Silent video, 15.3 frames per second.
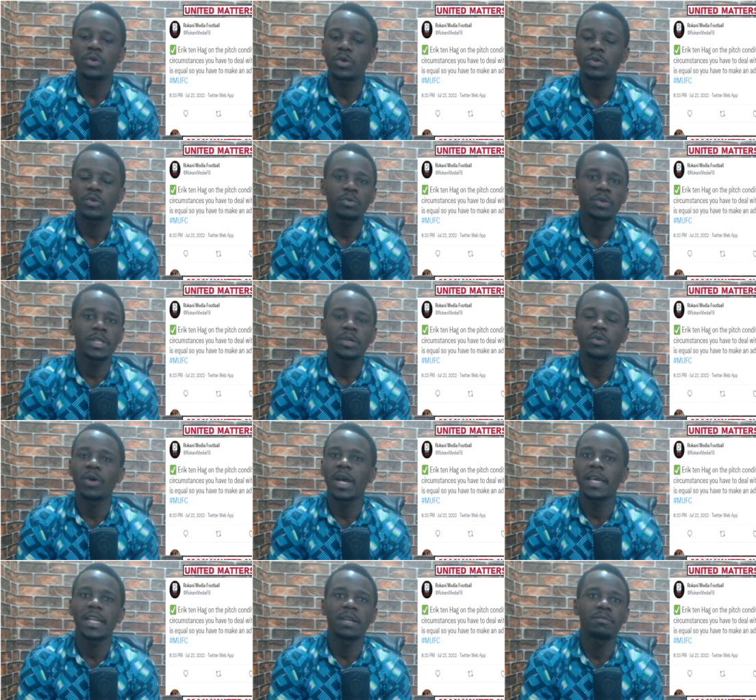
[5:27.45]
on to really go
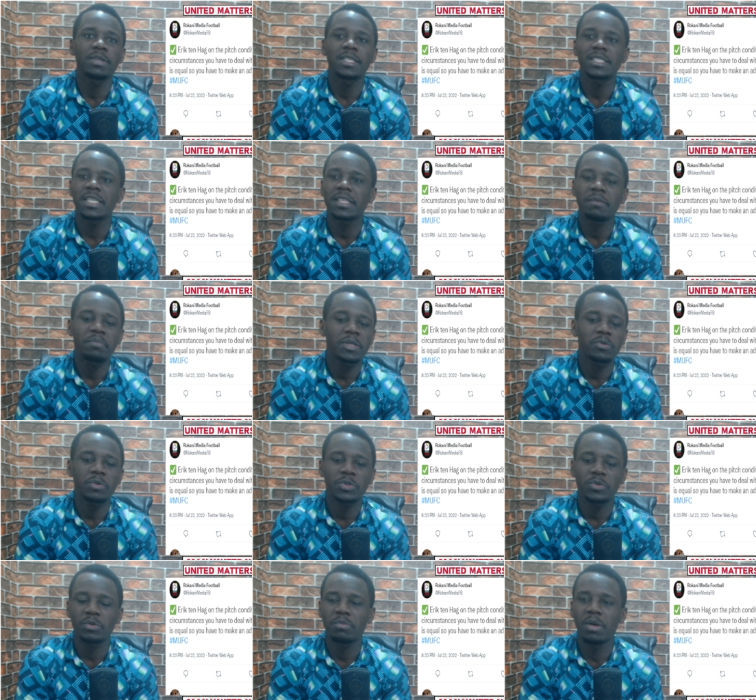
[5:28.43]
ahead and really say the pitch
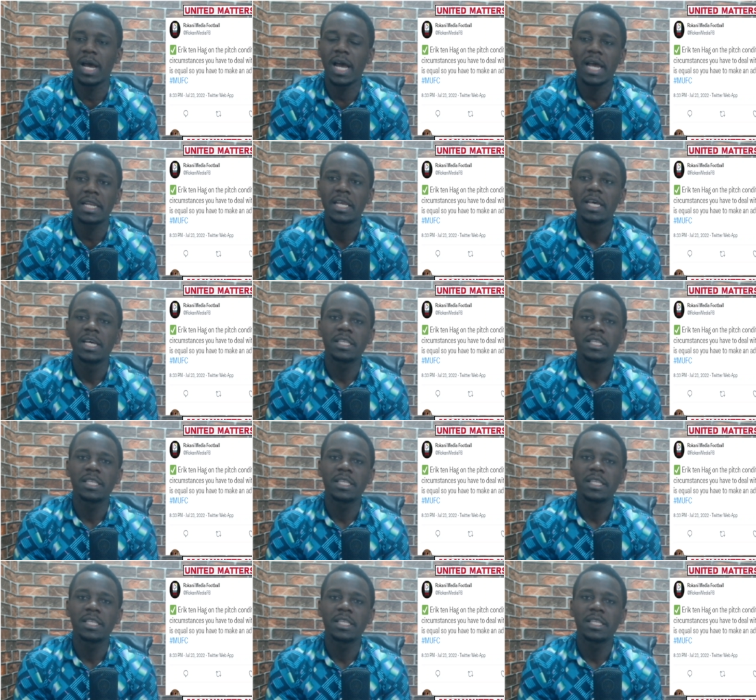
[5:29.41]
was not bad.